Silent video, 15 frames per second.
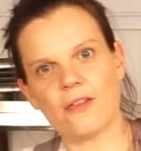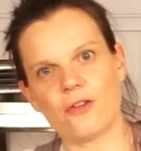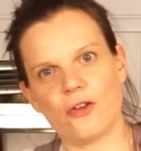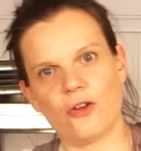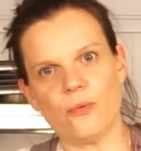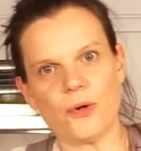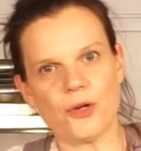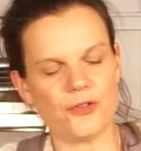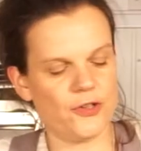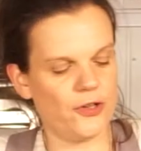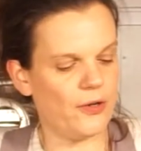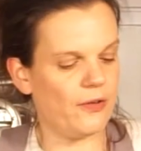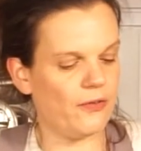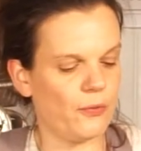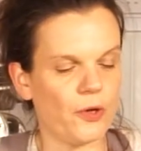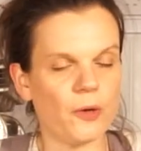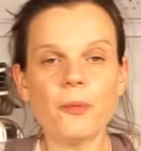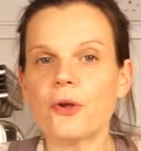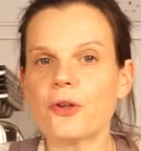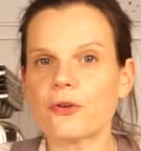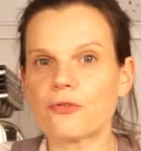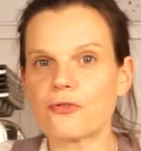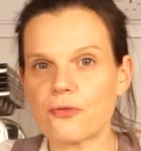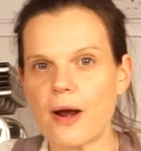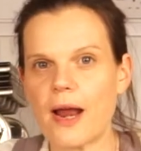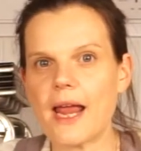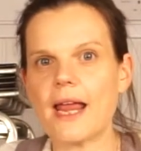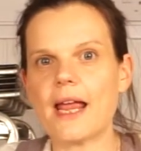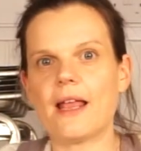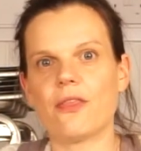that you want to do is you want to put your
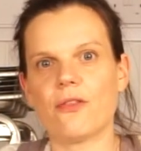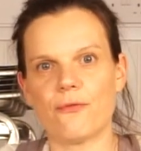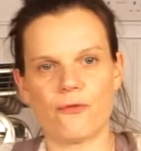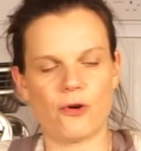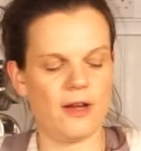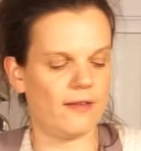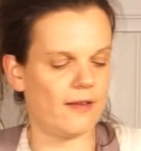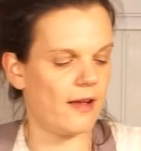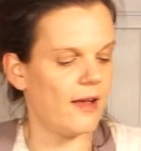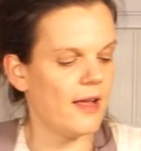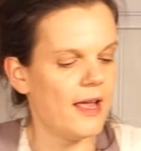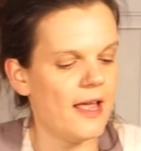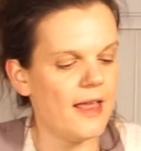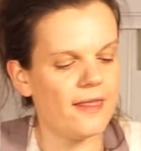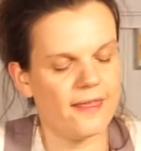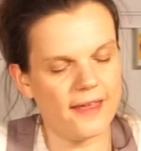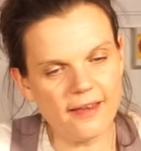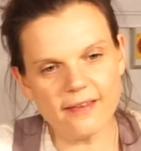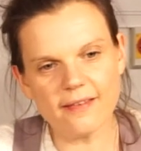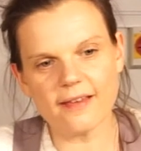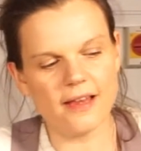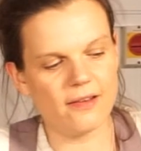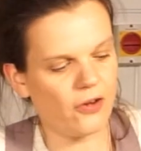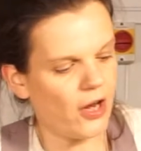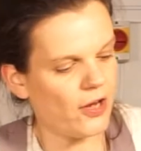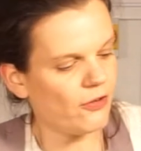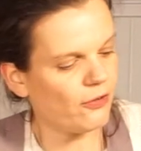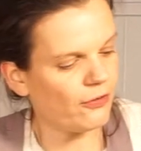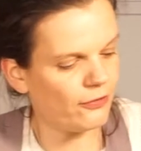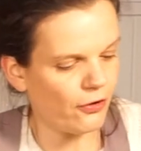tray in the freezer. This is going
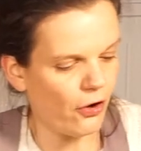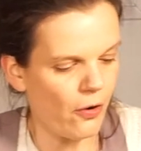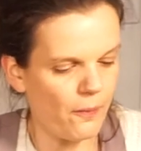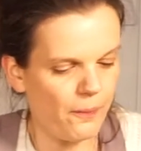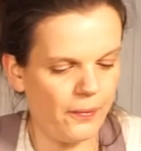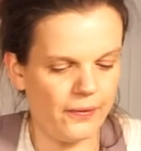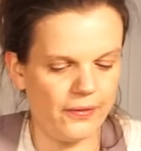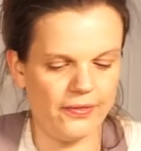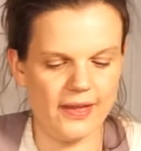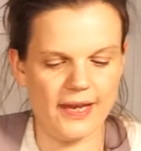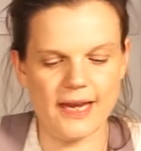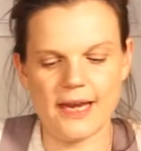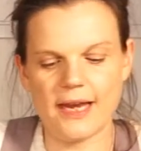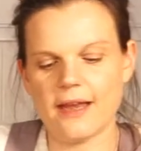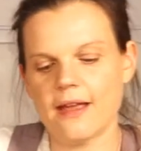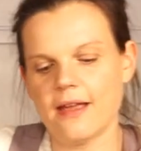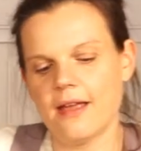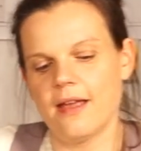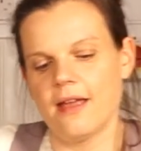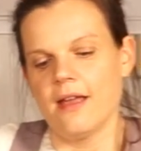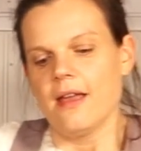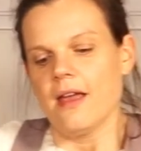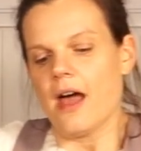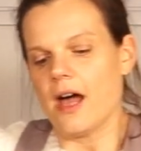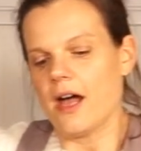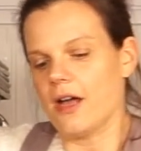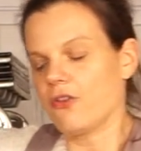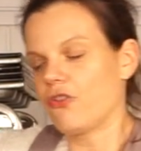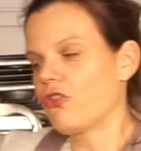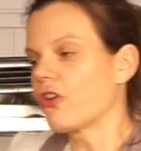to stop the
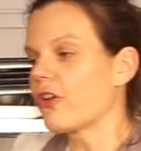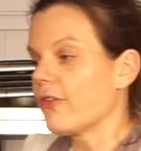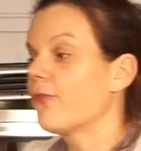sugars